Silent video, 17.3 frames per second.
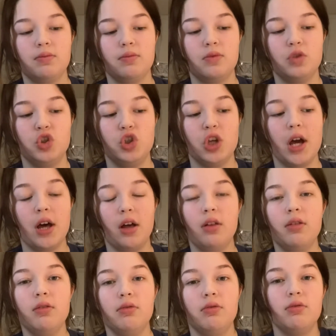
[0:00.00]

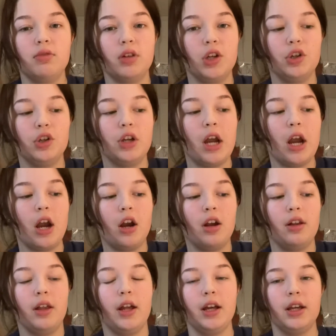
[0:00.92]
gel in your hair,
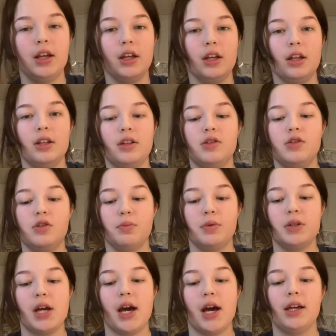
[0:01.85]
let it get super
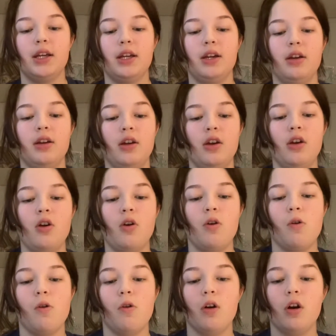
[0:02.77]
tacky,
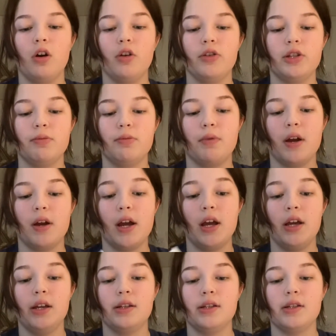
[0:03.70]
or I'll
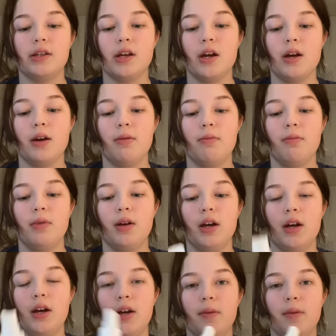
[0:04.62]
spray some
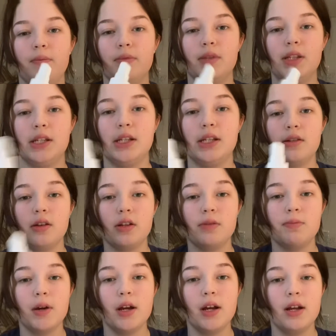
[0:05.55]
sea
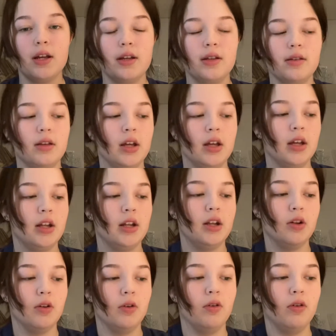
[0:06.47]
spray in it, and
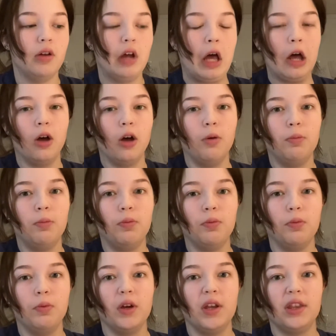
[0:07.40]
it'll help
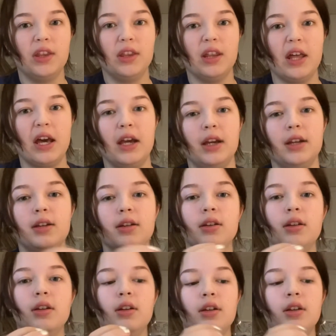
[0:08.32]
with, like,
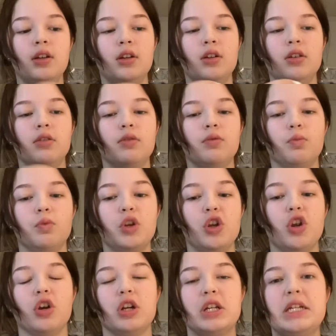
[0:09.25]
when
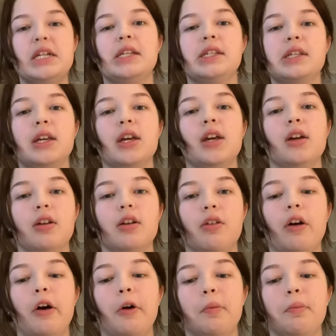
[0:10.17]
you're teasing it, it'll
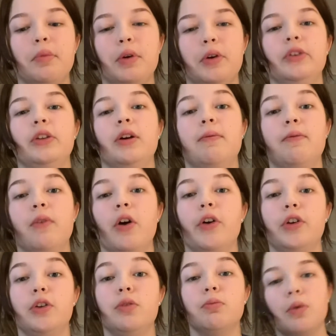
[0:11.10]
help build up
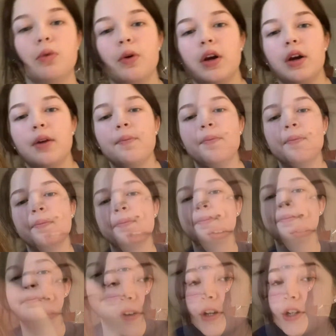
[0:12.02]
volume more.
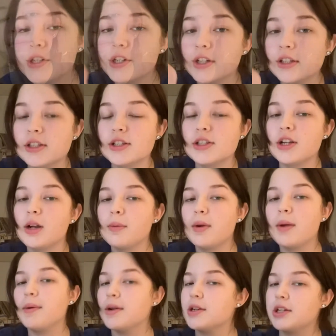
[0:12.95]
First, you're gonna start by
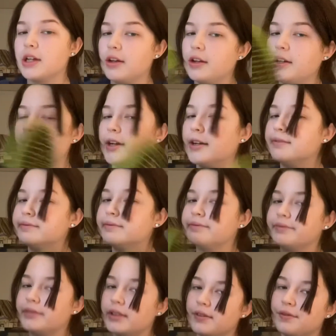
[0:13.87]
brushing out your hair,
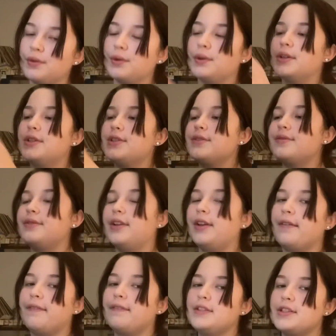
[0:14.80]
of course, you
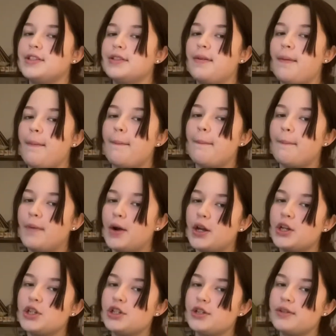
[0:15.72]
know,
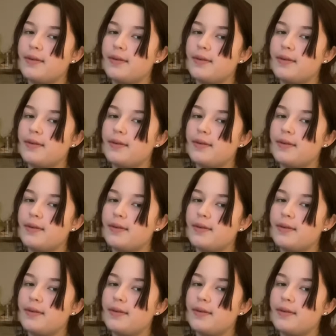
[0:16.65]
brush.